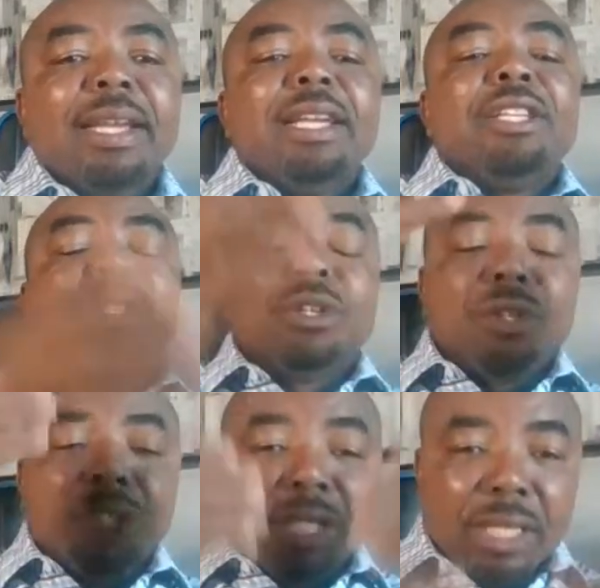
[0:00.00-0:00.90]
is going
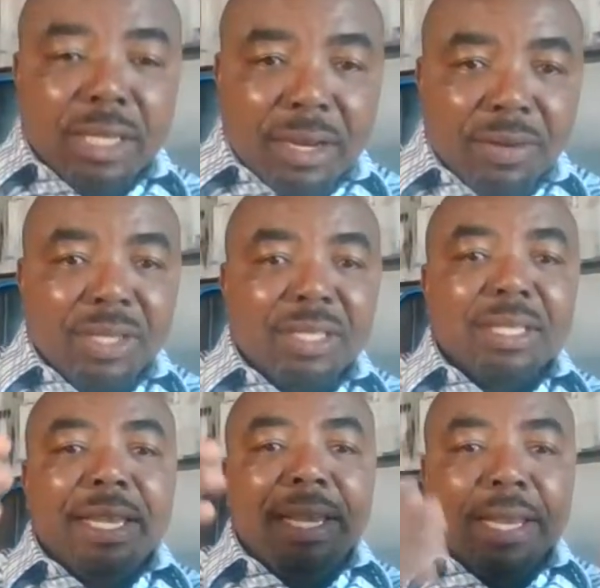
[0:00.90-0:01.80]
to generate
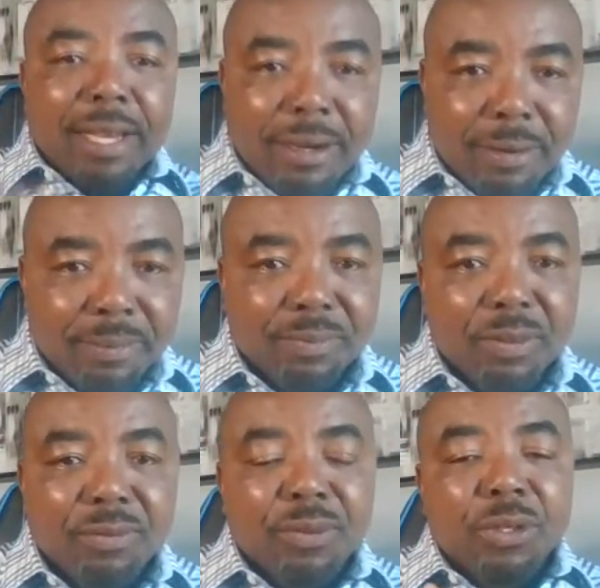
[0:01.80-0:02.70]
income
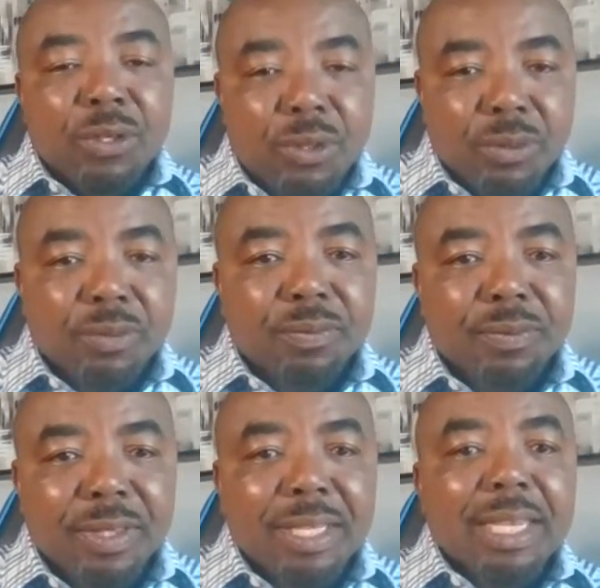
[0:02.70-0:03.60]
for you.
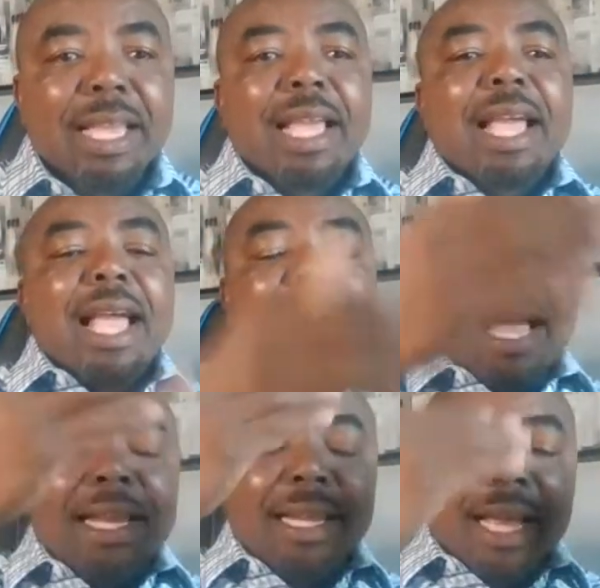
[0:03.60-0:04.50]

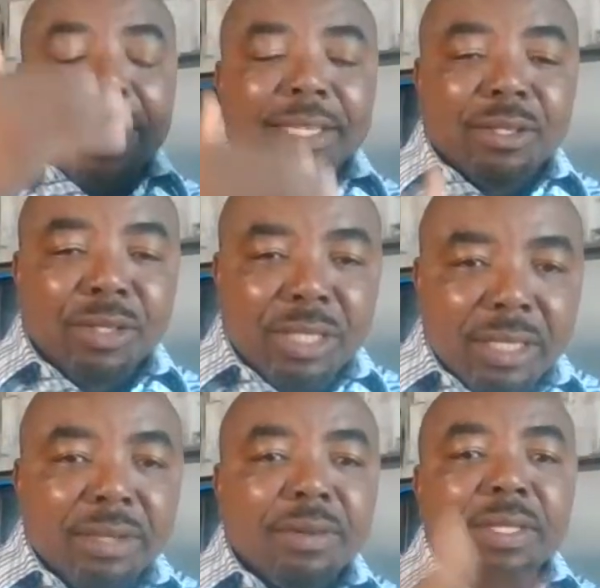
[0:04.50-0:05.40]
And as you
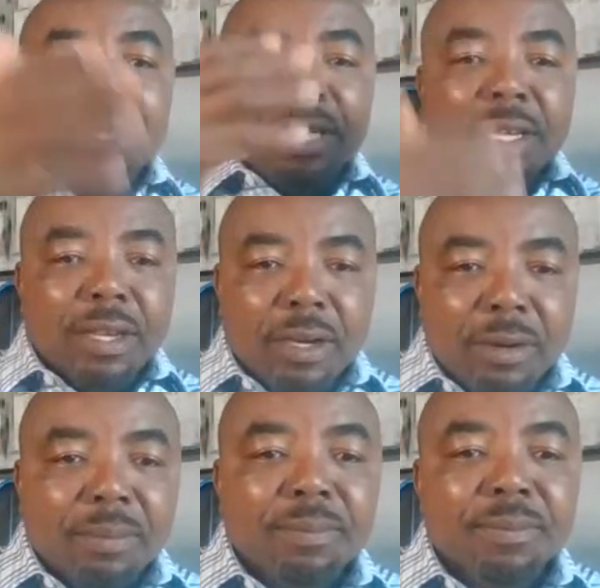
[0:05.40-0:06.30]
generate
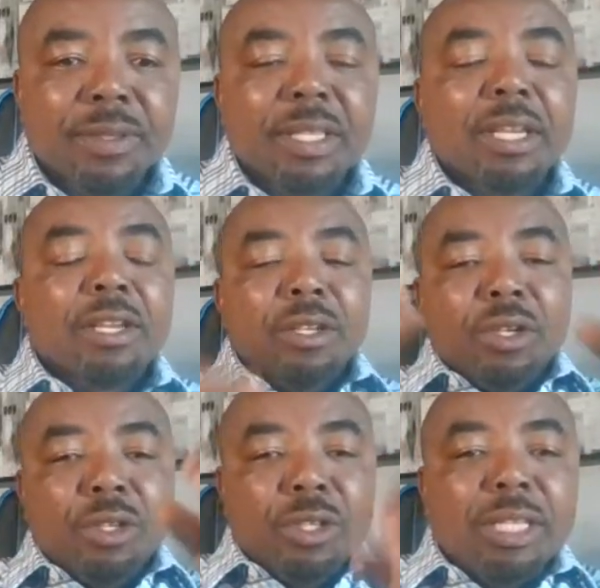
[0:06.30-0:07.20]
income, you're
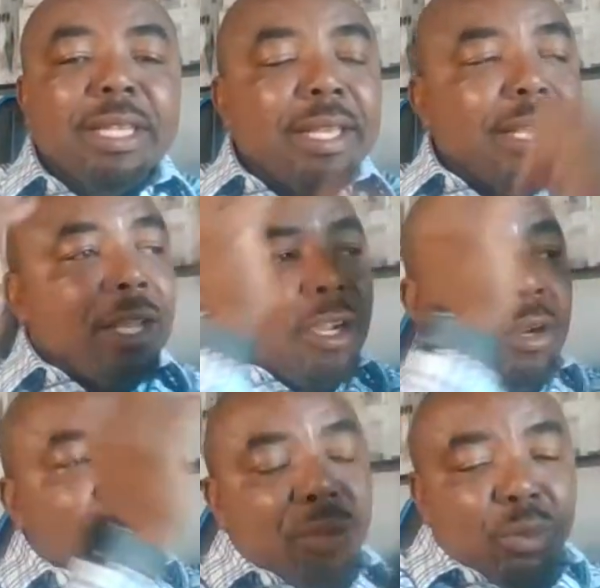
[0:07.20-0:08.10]
using the
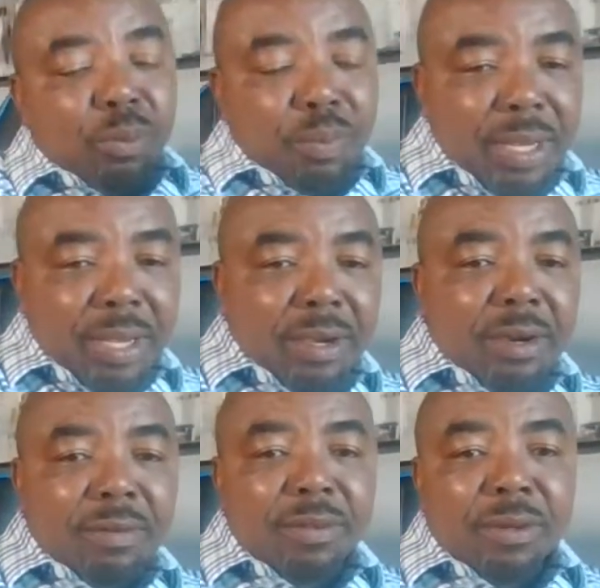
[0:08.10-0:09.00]
income to pay
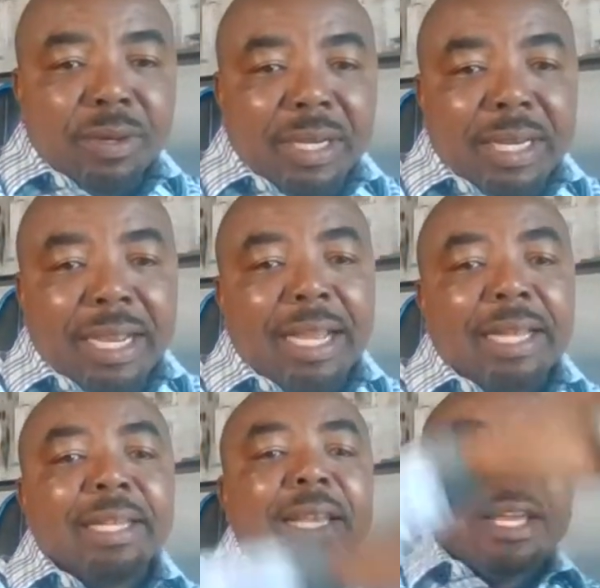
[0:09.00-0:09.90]
off the credit
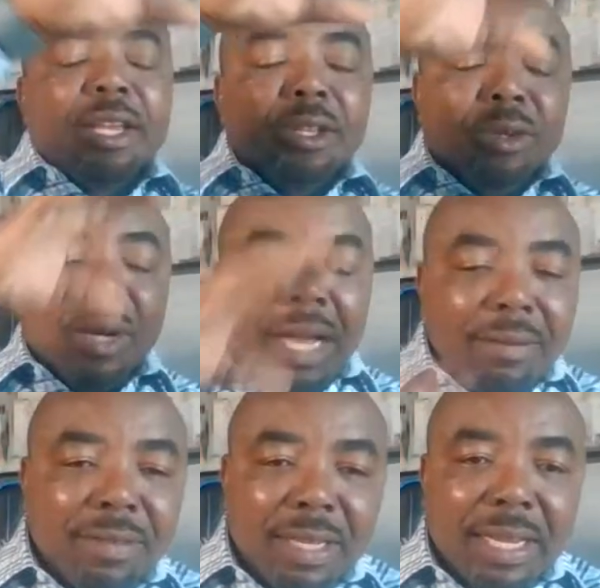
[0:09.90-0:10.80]
card. You
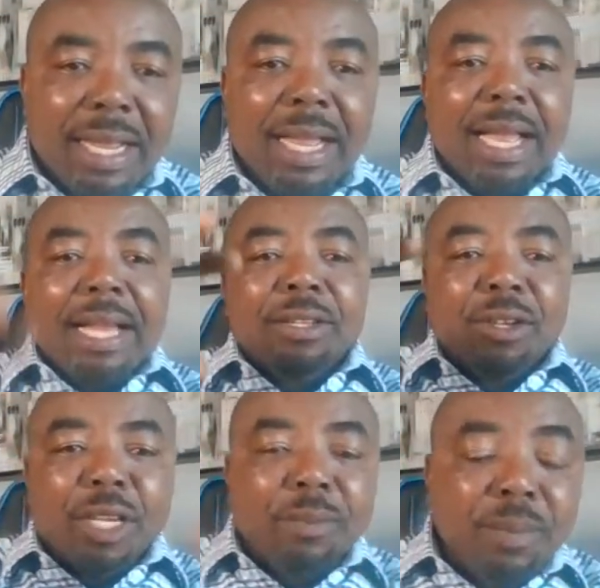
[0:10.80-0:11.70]
have the car and you're
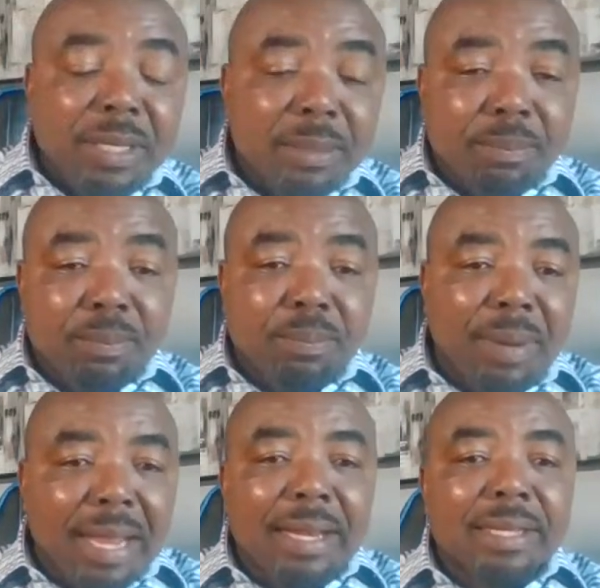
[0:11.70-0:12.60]
keeping the
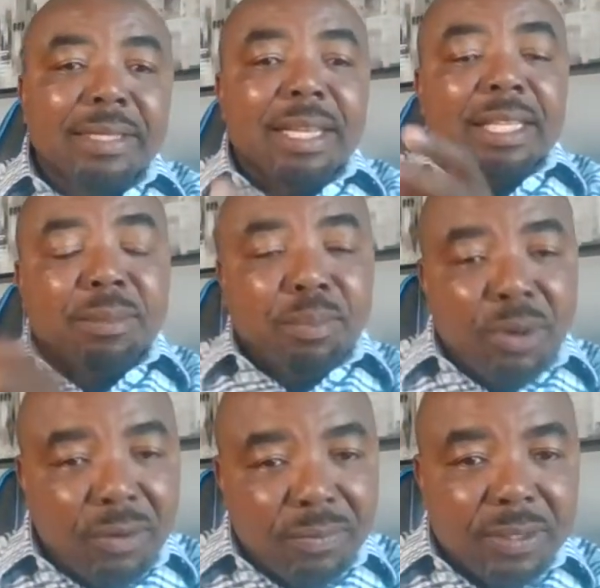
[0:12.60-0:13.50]
balance as
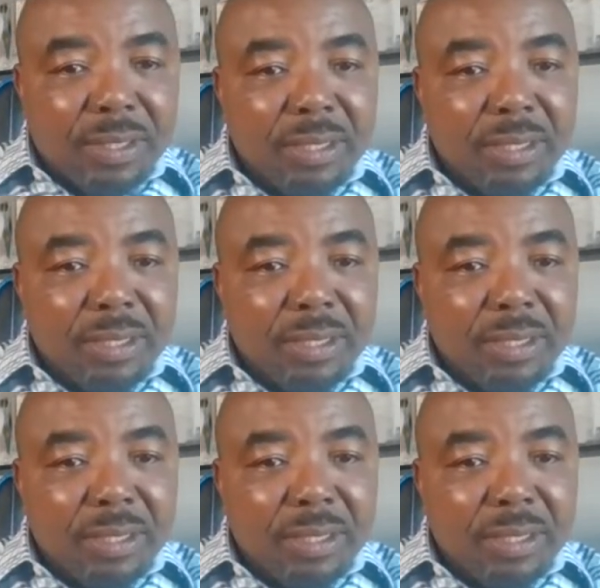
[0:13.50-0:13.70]
profit.